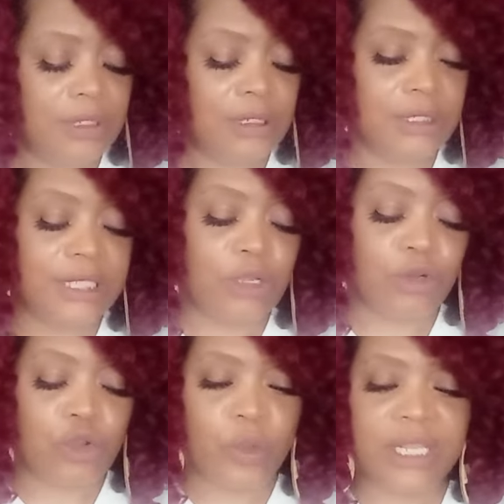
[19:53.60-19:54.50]
Look, there go the
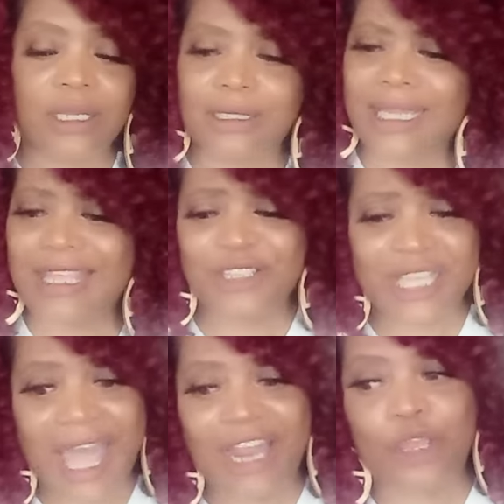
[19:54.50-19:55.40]
queen. Look, you see
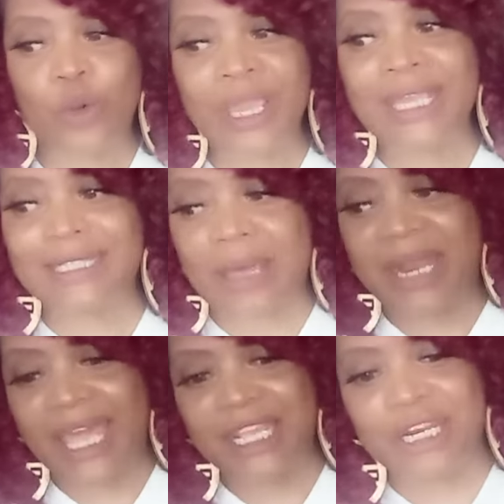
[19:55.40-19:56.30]
how the queen's
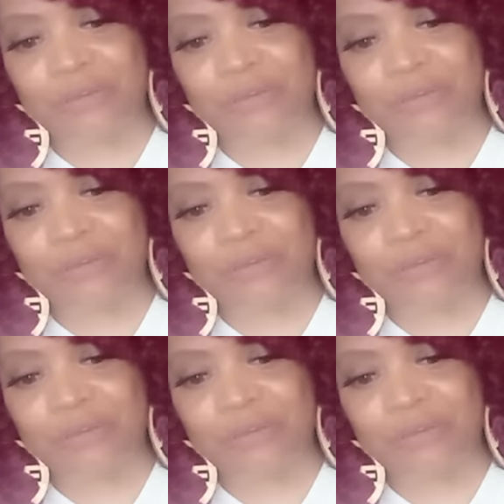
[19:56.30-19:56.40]
coming out in the